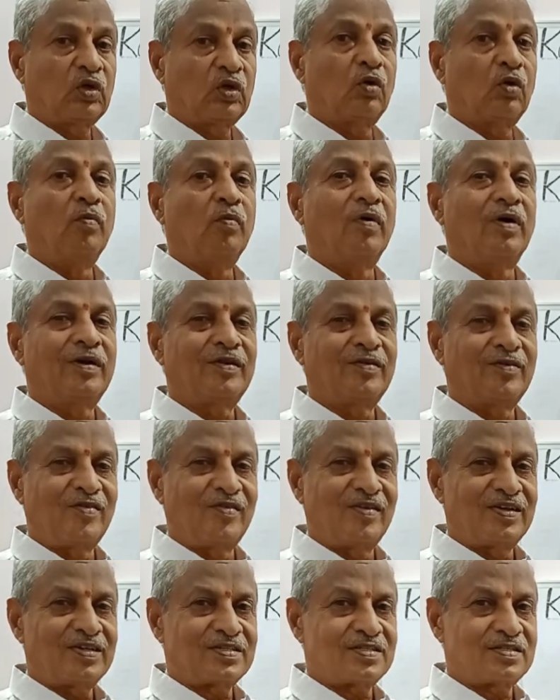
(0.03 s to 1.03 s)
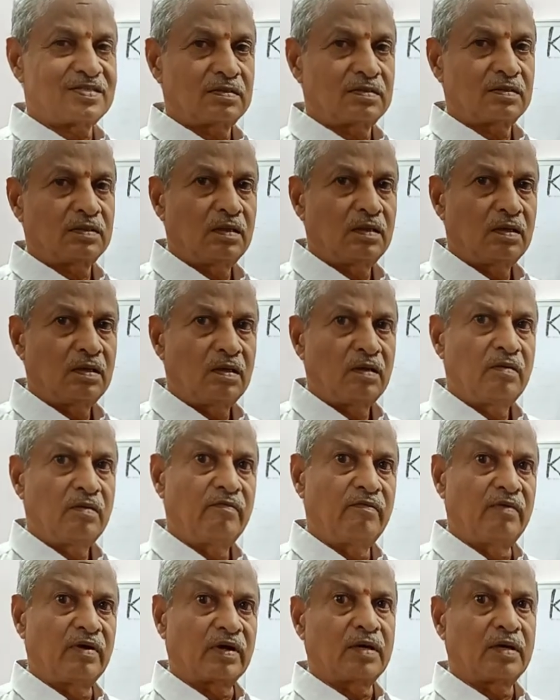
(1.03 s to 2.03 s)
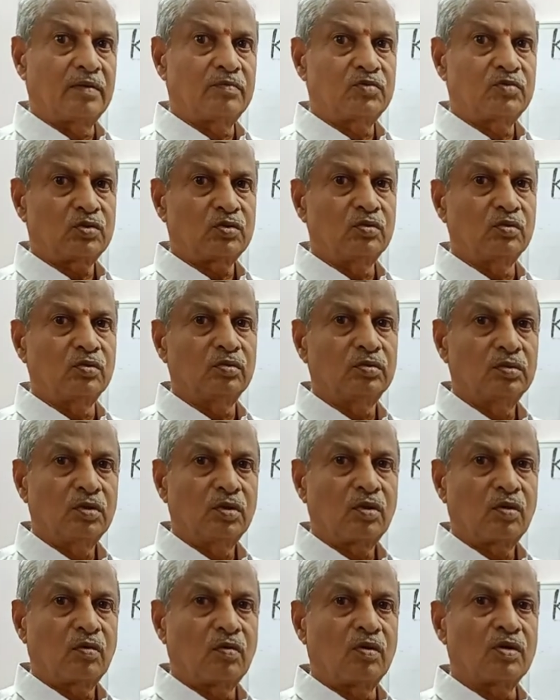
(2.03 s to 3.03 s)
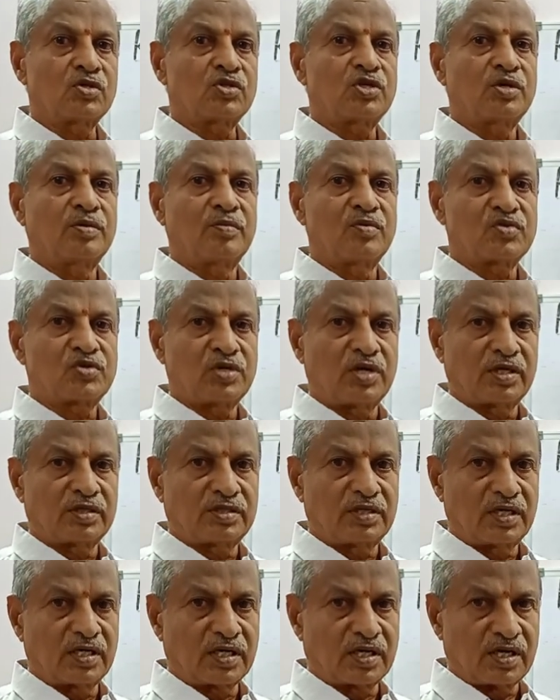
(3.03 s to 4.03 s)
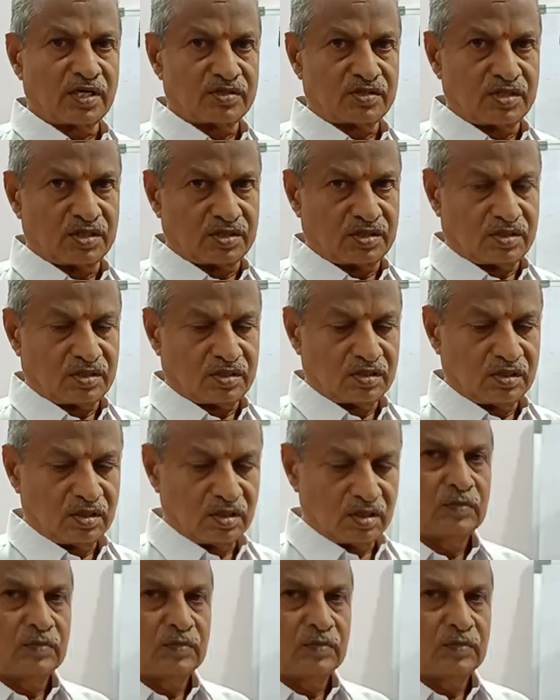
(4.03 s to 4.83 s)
Good morning viewers, welcome to Consumer Shorthand classes.